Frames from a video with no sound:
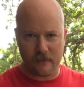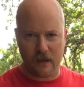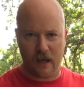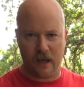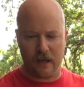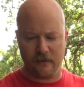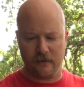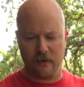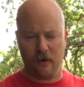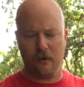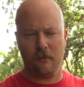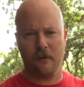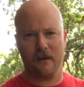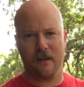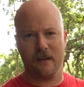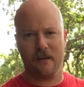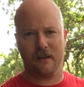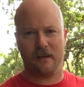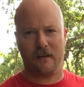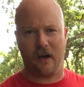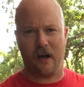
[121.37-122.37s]
I don't wanna
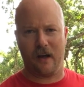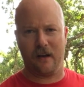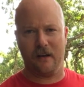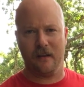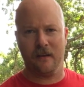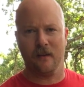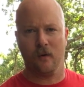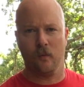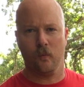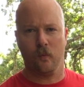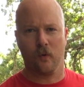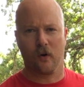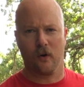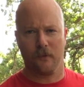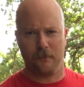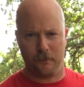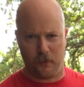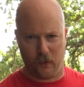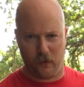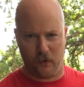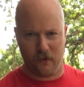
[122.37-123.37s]
get caught in the
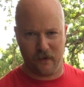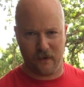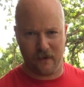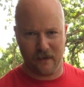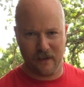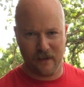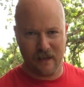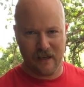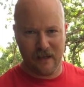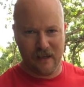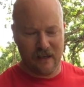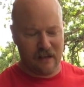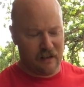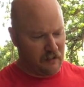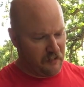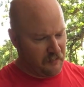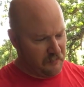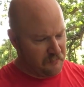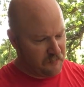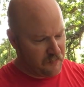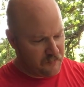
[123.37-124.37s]
whirlpool
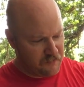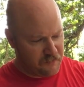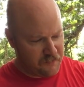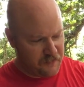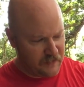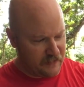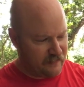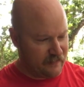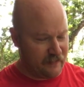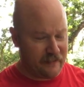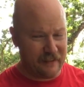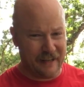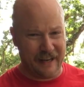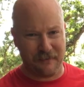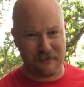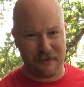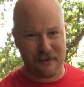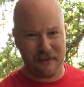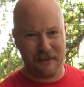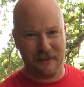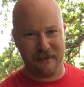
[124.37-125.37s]
of fixing
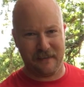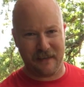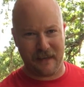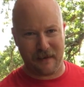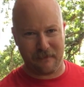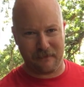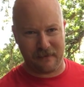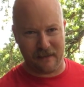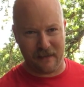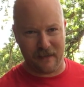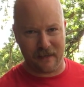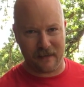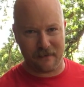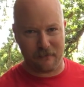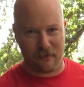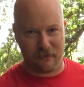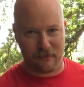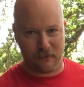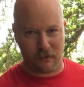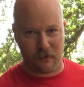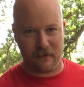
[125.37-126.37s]
every little damn thing
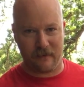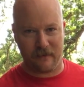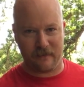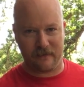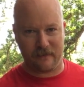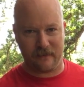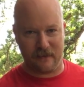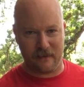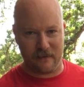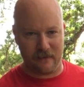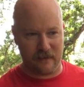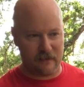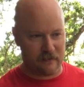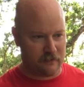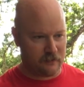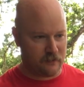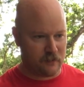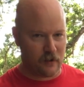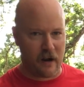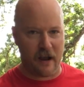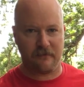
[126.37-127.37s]
before this is
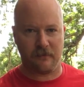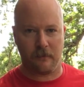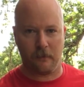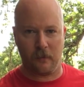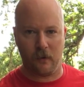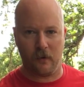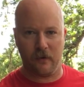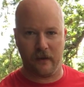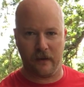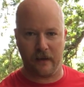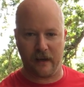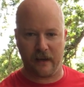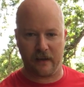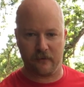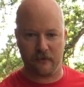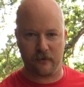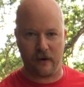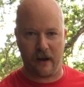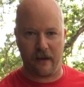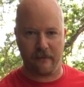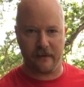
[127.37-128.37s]
drivable and I could
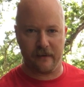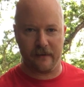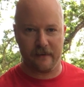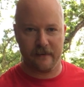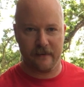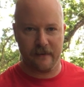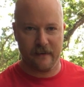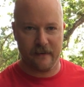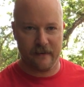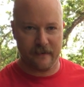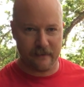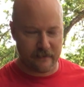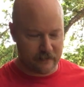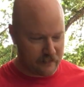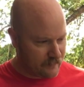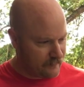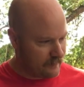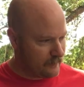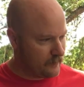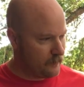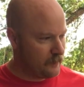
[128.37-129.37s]
drive it. This
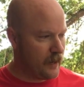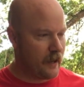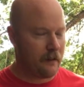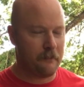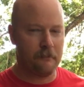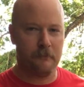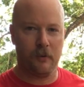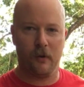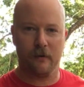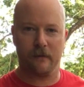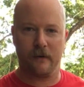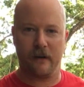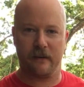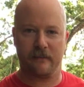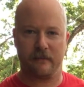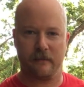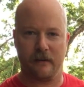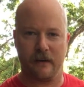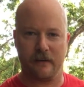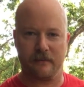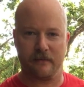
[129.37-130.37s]
isn't a nut and bolt
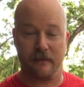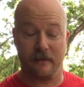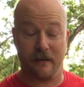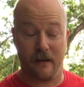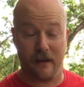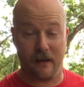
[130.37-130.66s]
restoration.